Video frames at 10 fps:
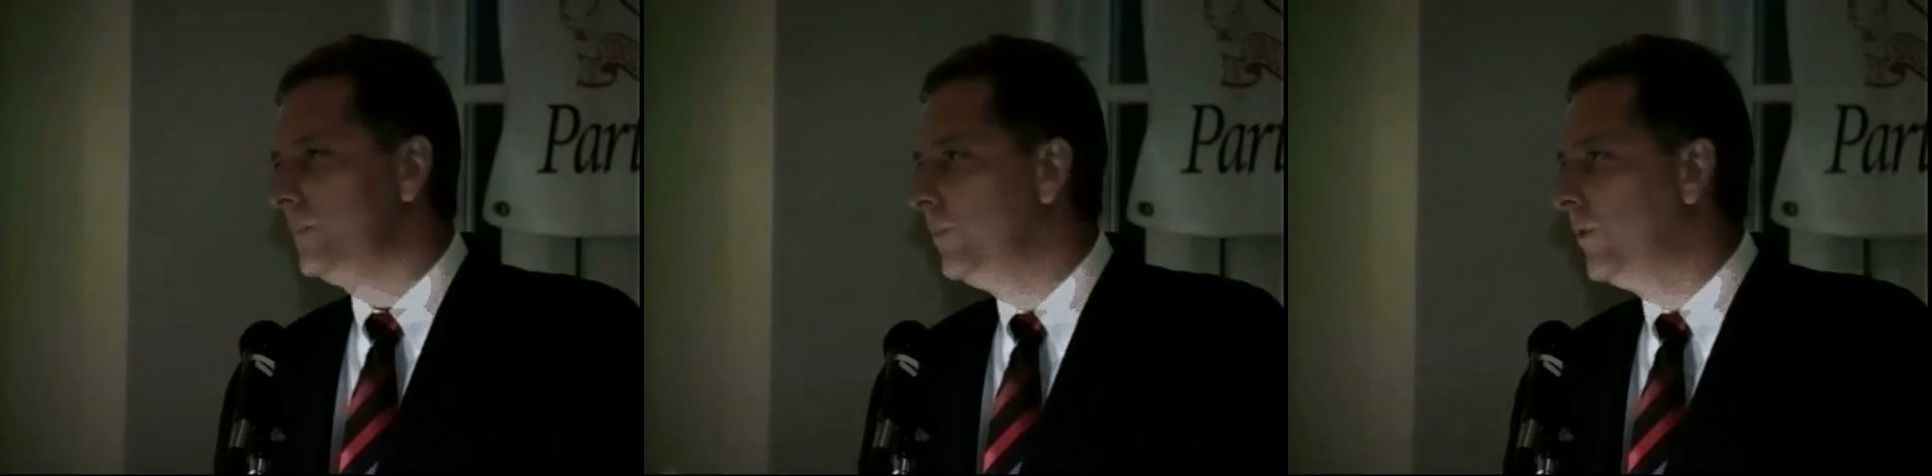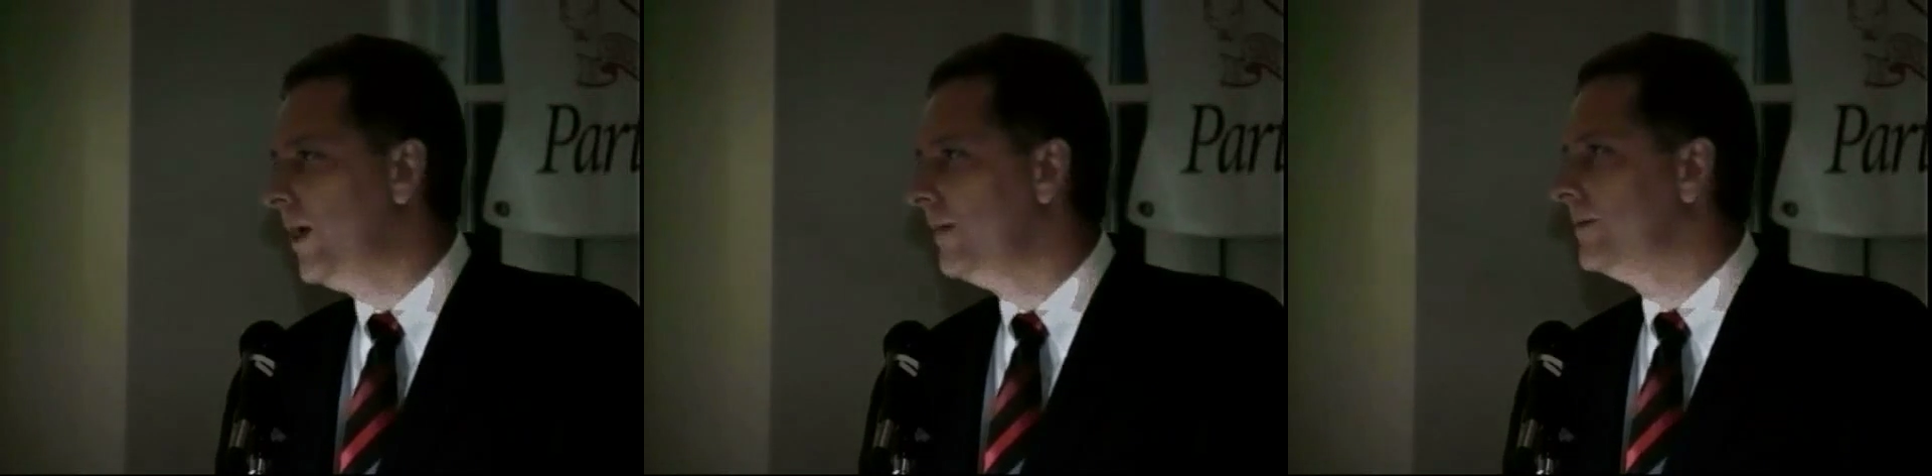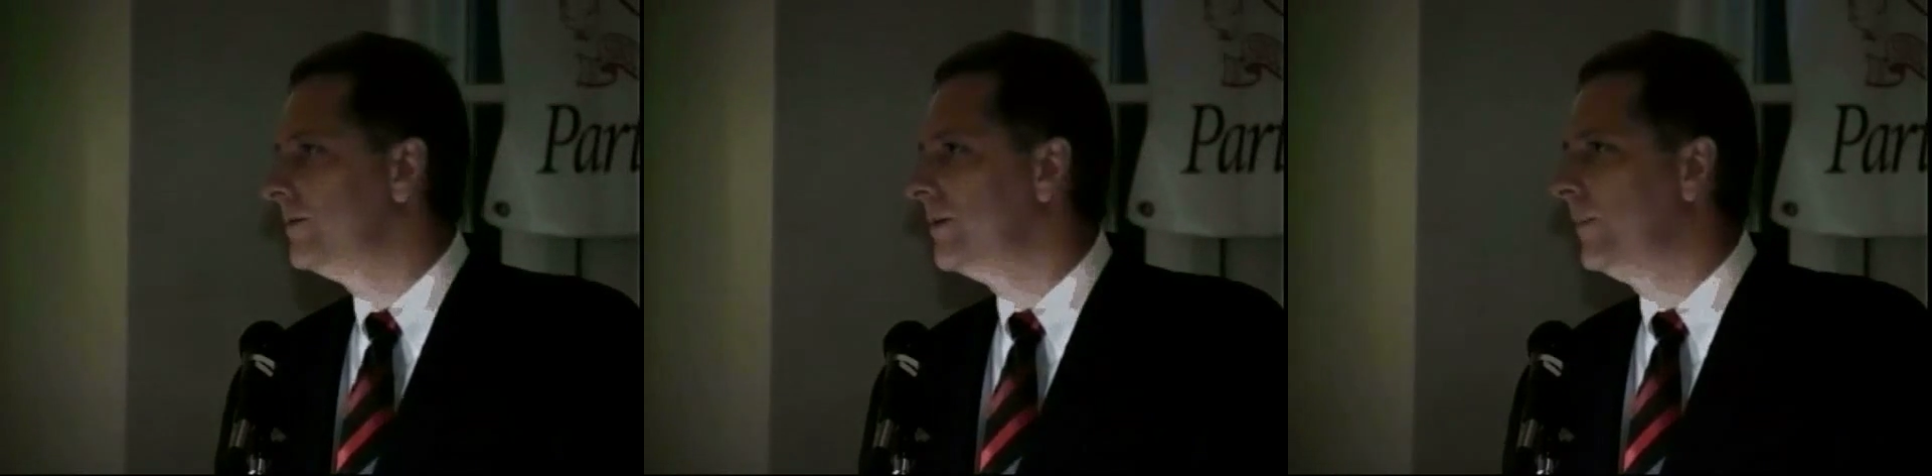private
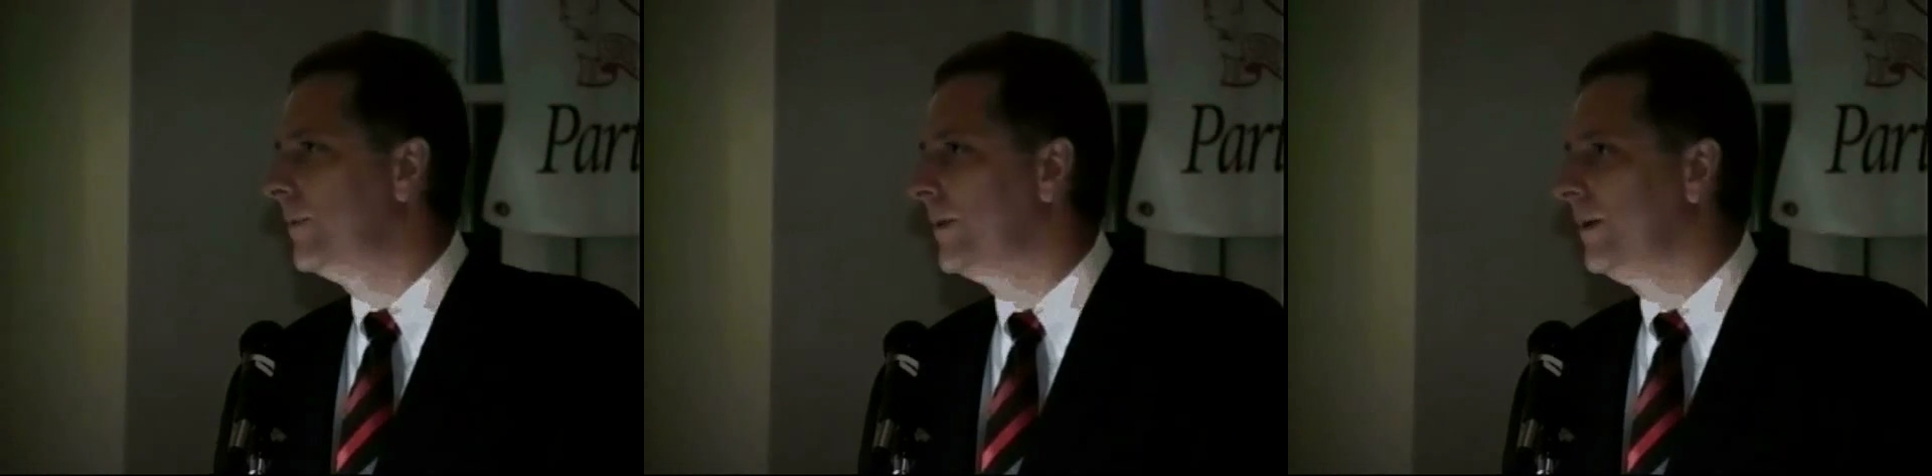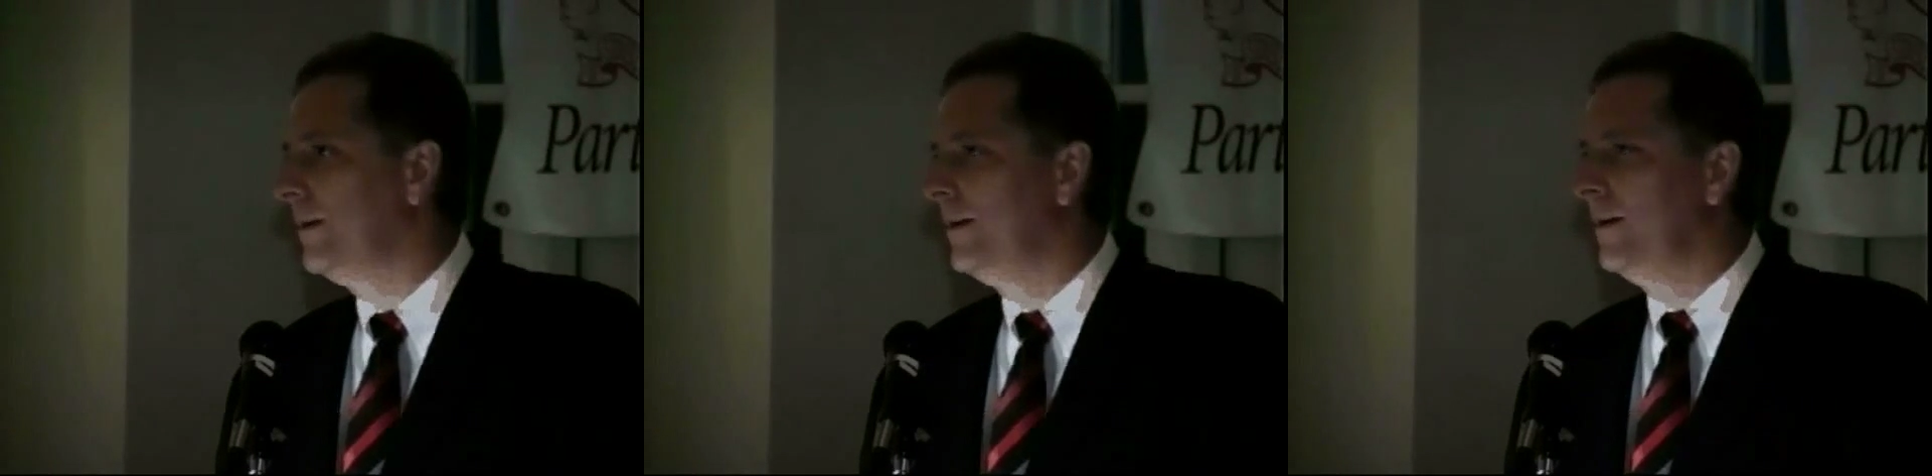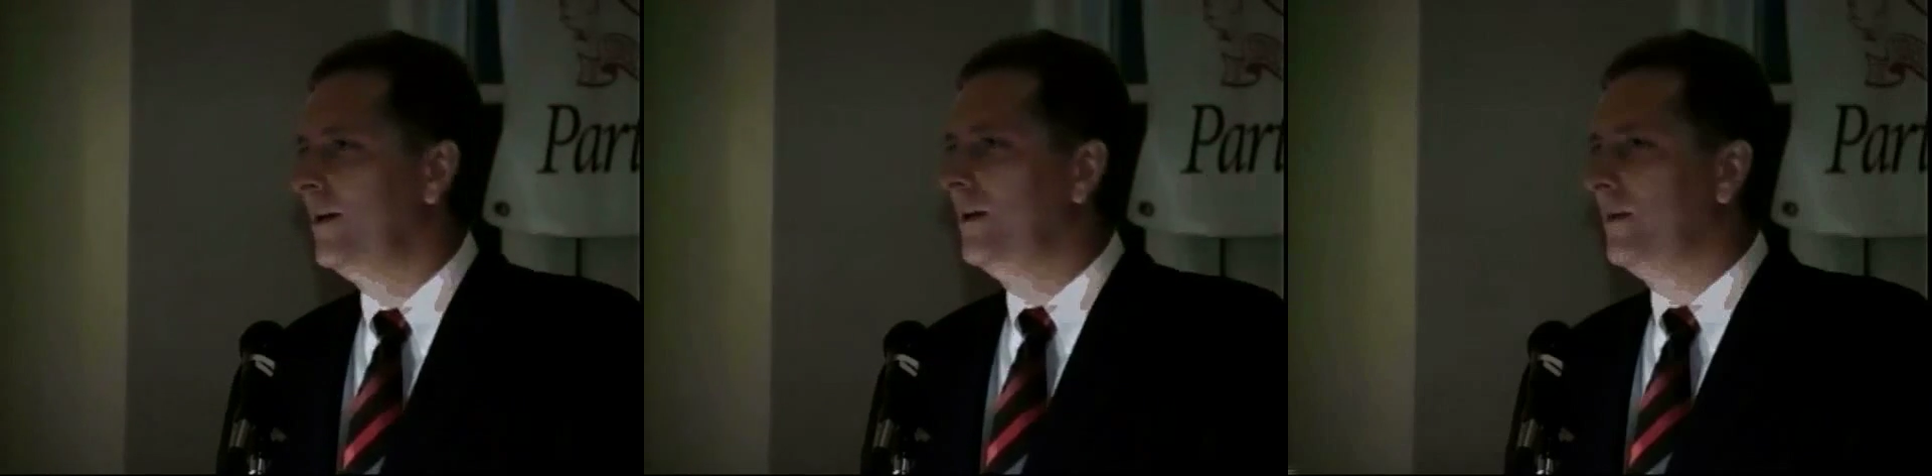company
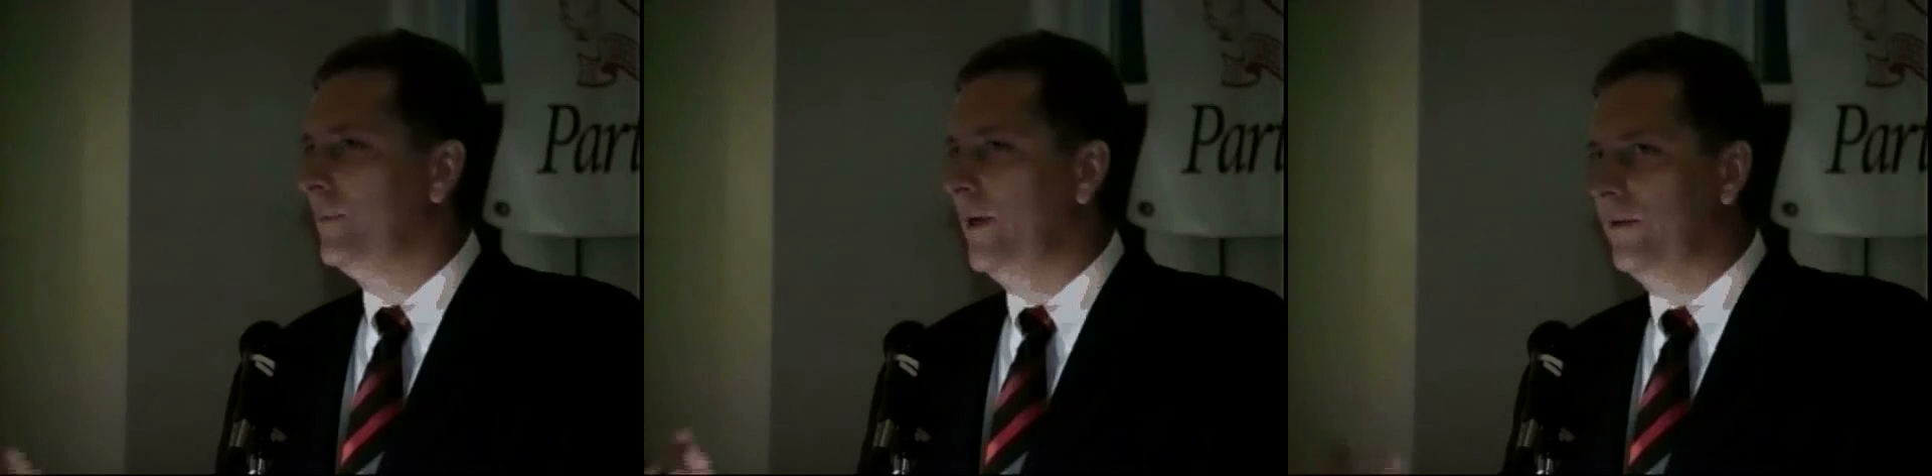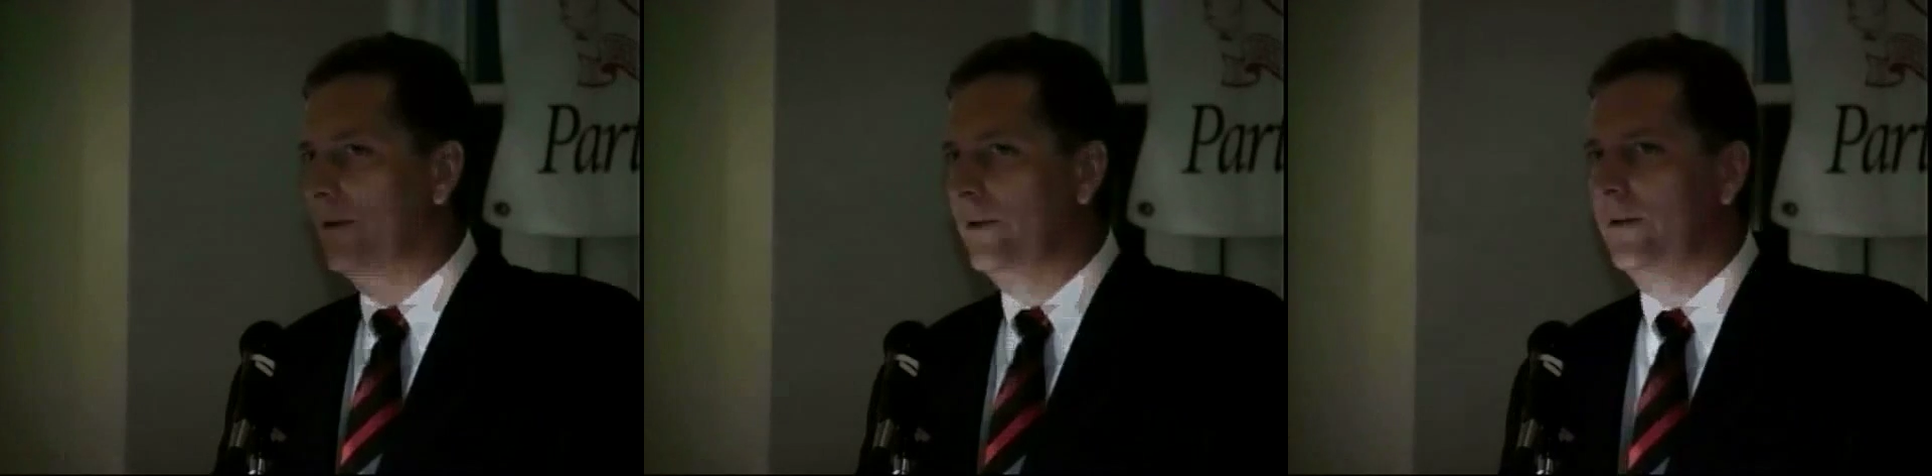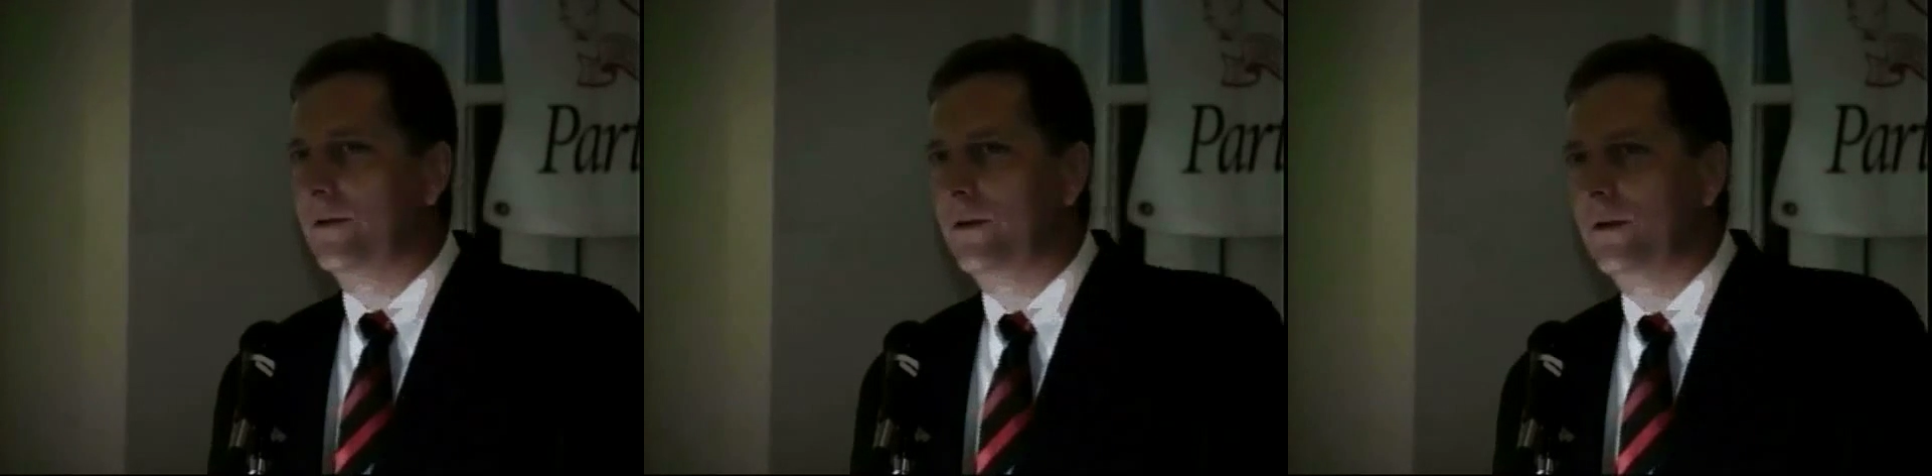basically
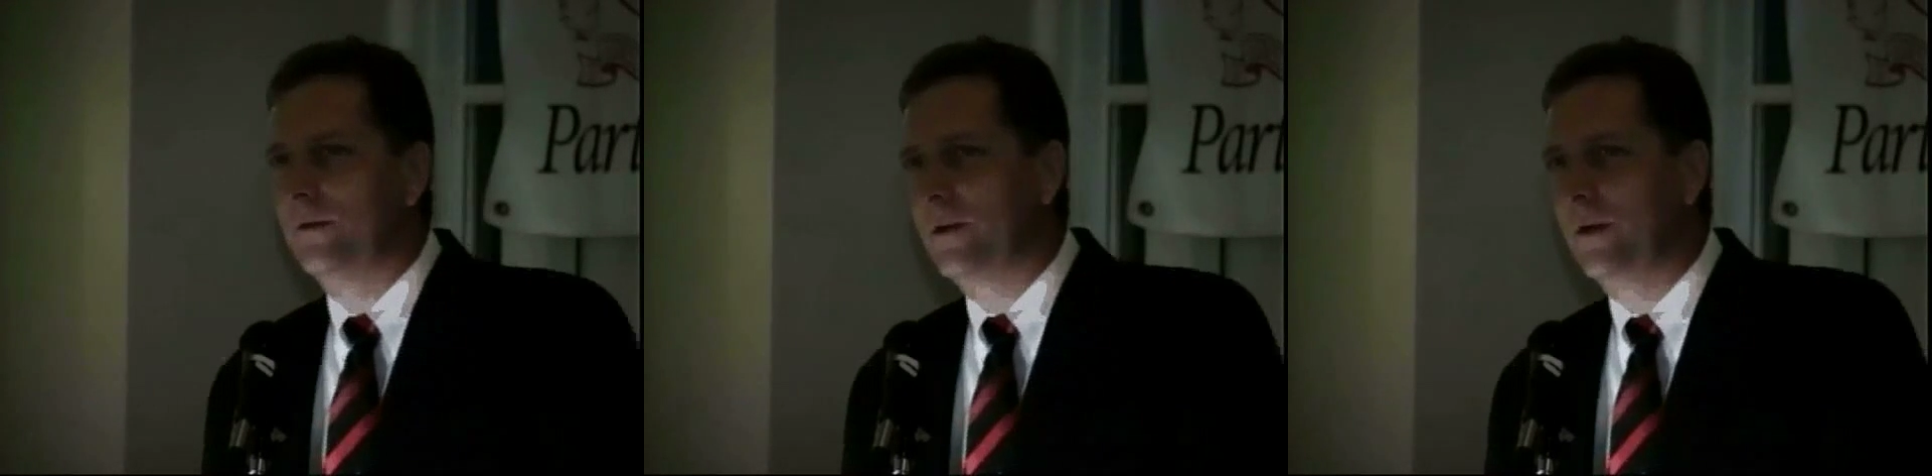took over a